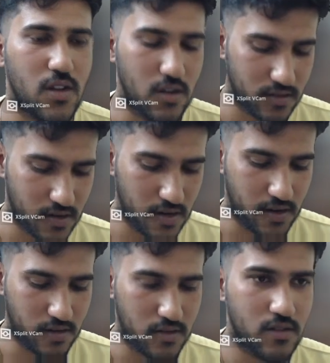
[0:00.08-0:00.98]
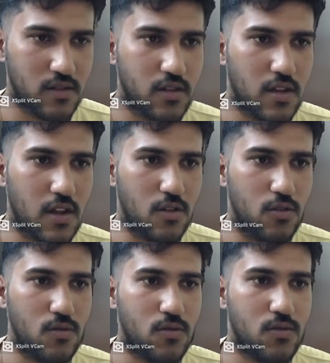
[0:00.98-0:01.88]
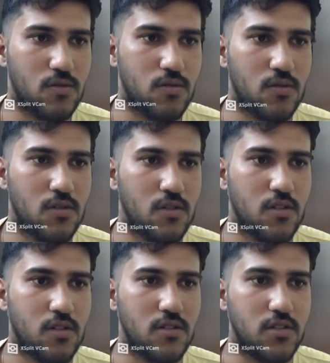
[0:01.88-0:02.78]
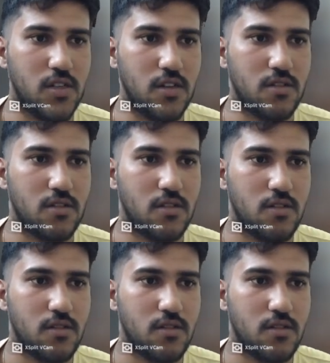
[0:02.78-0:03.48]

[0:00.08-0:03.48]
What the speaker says: let's create hello JS here.